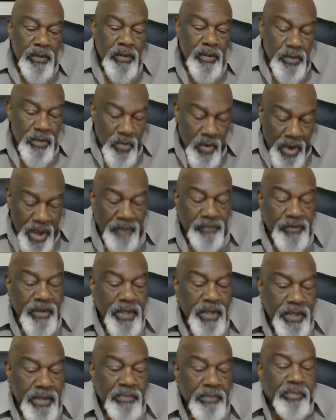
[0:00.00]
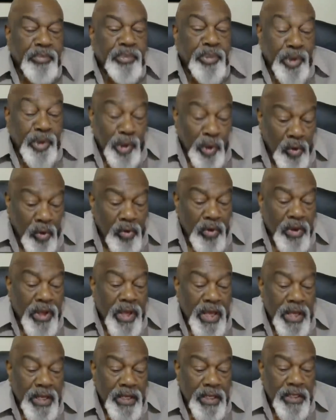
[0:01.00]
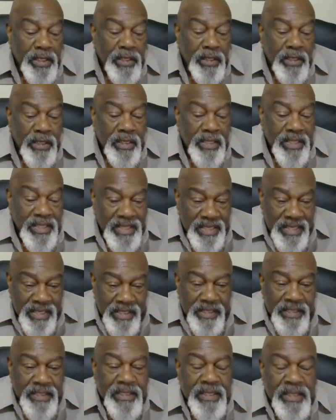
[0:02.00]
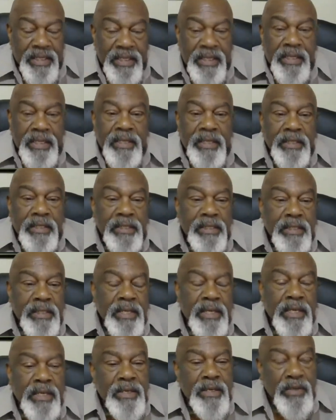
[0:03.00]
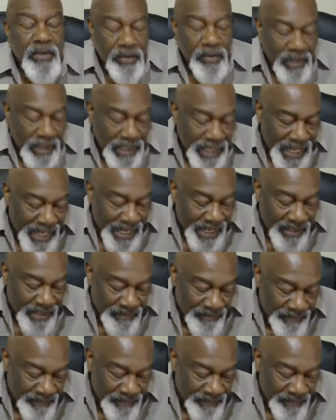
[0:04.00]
you have to employ these things in your life.